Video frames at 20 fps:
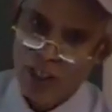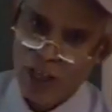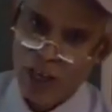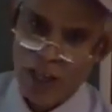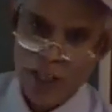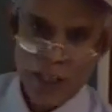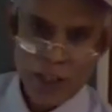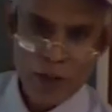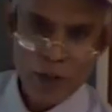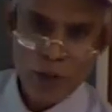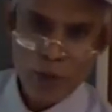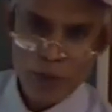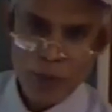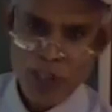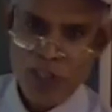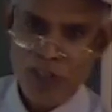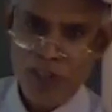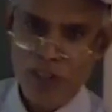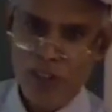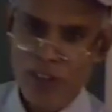I also
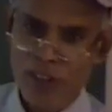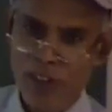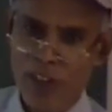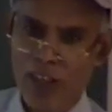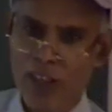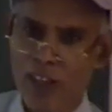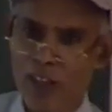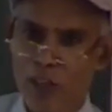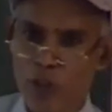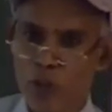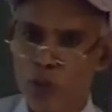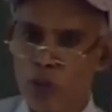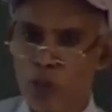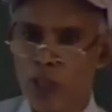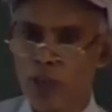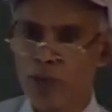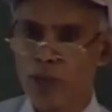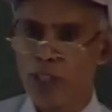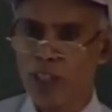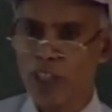mentioned that u
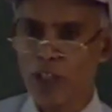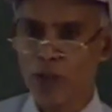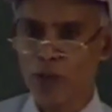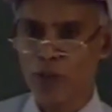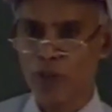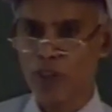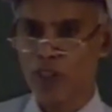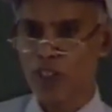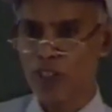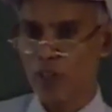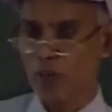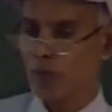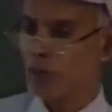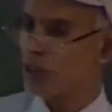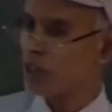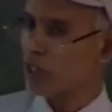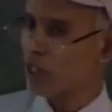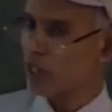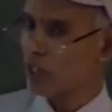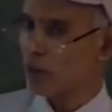and v are expressed in terms
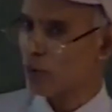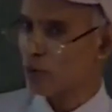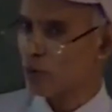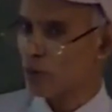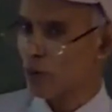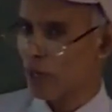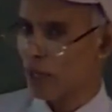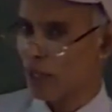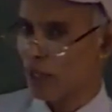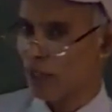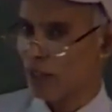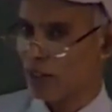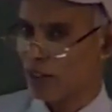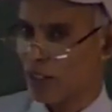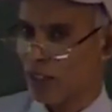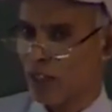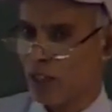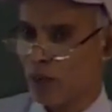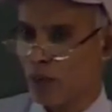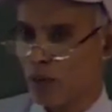of del w by del x,
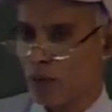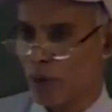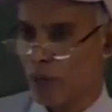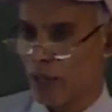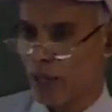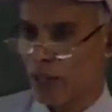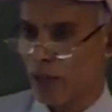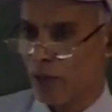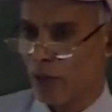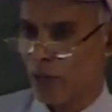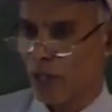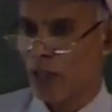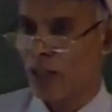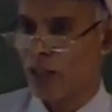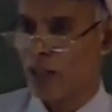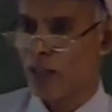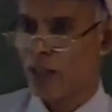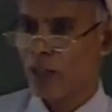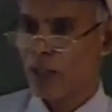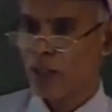del w by del y.
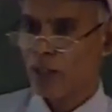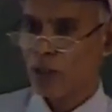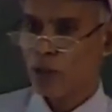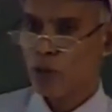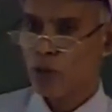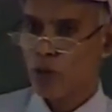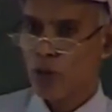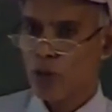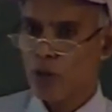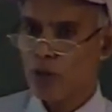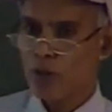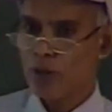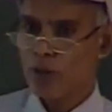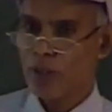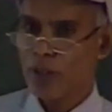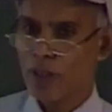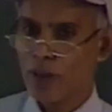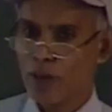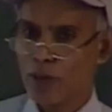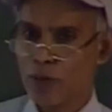So
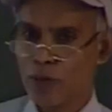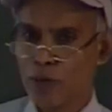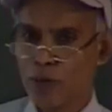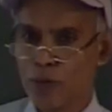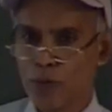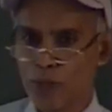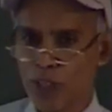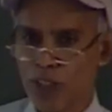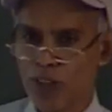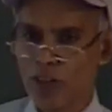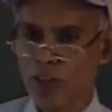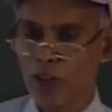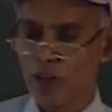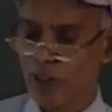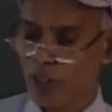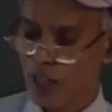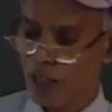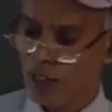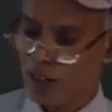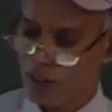to make sure
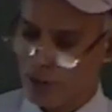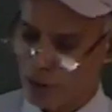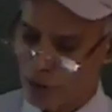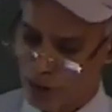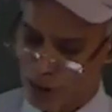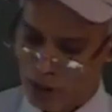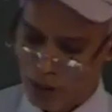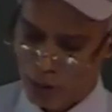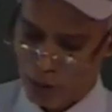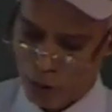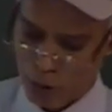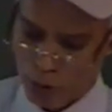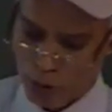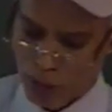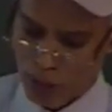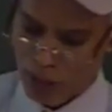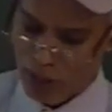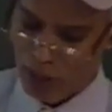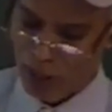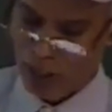that we
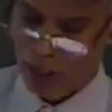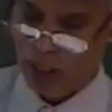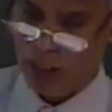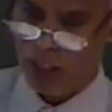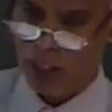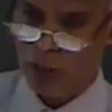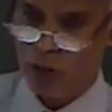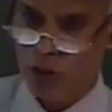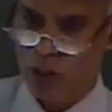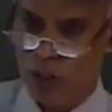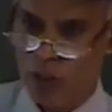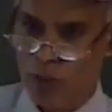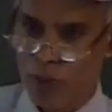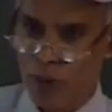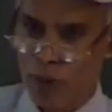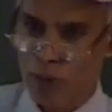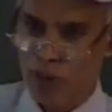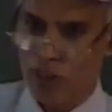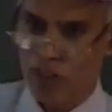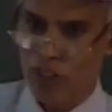get a continuous
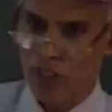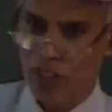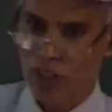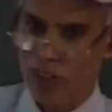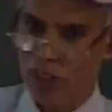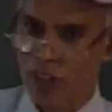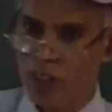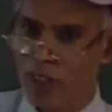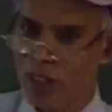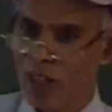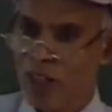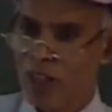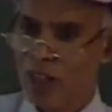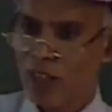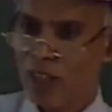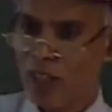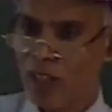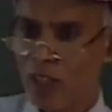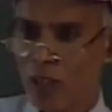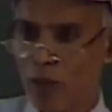deformed structure,
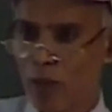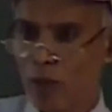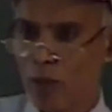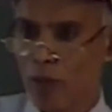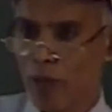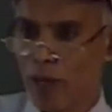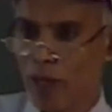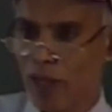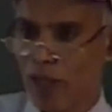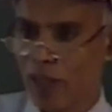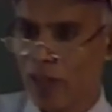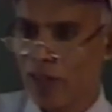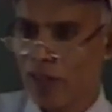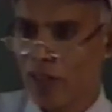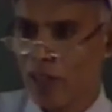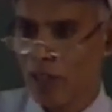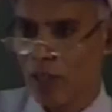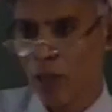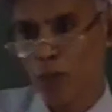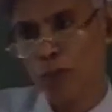del w by del x,
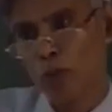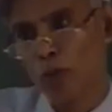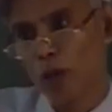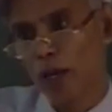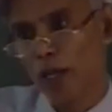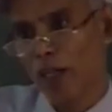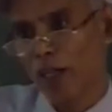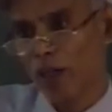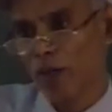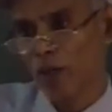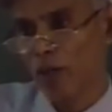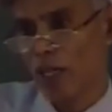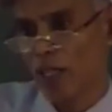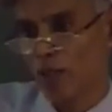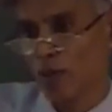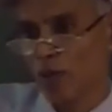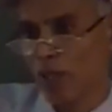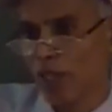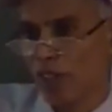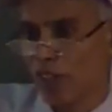del w by del y as
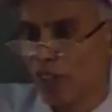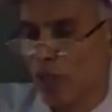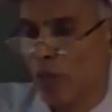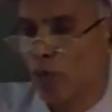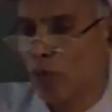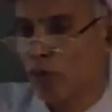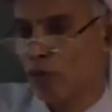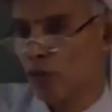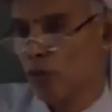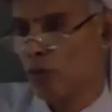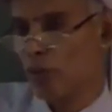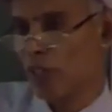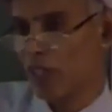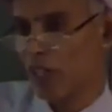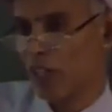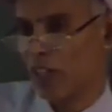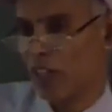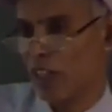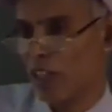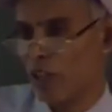well as w should be
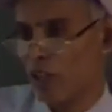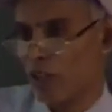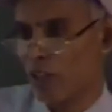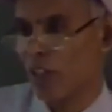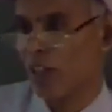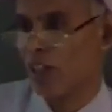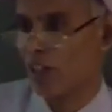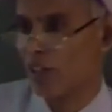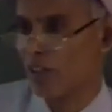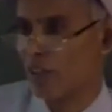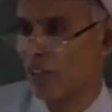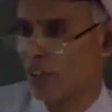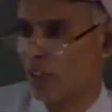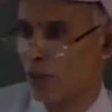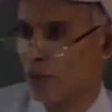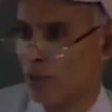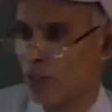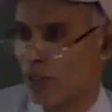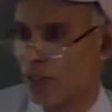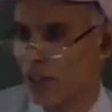continuous across the
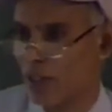element.